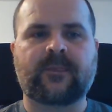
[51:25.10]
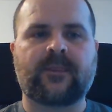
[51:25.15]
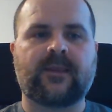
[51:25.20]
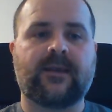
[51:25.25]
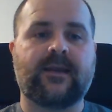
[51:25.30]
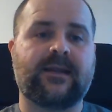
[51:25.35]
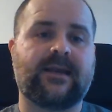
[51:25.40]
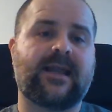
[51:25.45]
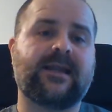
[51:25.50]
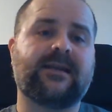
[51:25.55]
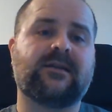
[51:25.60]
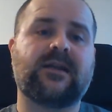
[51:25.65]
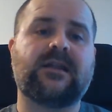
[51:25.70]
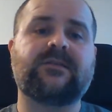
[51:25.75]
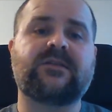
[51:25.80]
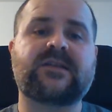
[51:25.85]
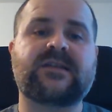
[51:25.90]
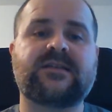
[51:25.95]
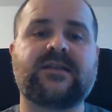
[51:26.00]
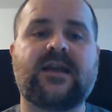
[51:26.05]
And I can
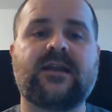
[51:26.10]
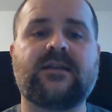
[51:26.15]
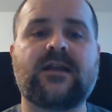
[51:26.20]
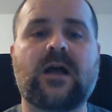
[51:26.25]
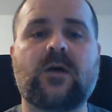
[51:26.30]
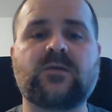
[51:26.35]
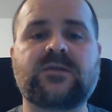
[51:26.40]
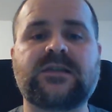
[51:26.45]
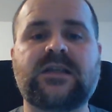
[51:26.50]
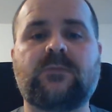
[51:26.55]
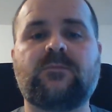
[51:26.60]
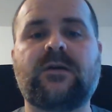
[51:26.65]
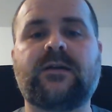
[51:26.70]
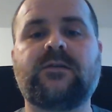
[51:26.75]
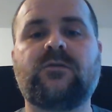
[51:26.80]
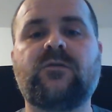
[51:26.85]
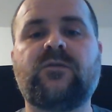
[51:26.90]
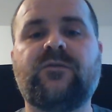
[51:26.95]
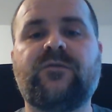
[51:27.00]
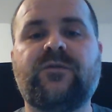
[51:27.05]
understand how someone
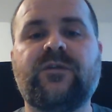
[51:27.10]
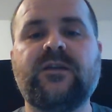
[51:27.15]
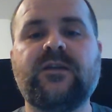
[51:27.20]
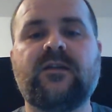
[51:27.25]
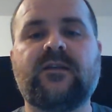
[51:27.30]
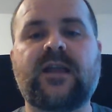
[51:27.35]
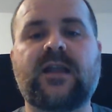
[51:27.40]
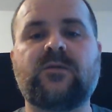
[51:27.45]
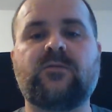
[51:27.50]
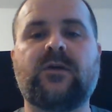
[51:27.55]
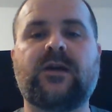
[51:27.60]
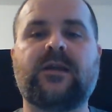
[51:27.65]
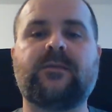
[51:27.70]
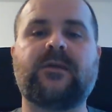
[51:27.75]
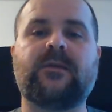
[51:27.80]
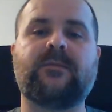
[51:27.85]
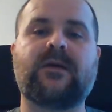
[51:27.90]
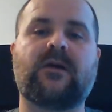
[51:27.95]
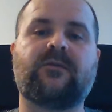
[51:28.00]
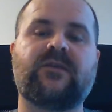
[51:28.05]
could feel that way
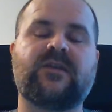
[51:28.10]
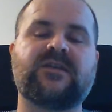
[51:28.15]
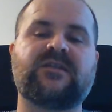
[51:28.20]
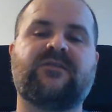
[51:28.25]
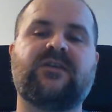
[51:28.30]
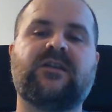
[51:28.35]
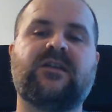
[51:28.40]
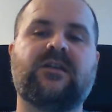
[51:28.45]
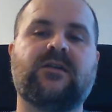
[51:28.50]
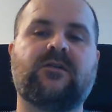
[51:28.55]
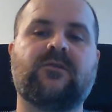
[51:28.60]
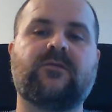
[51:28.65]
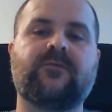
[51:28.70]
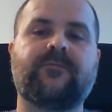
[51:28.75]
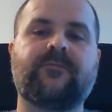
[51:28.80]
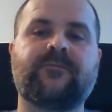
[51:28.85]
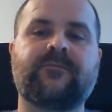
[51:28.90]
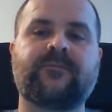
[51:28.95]
about this video.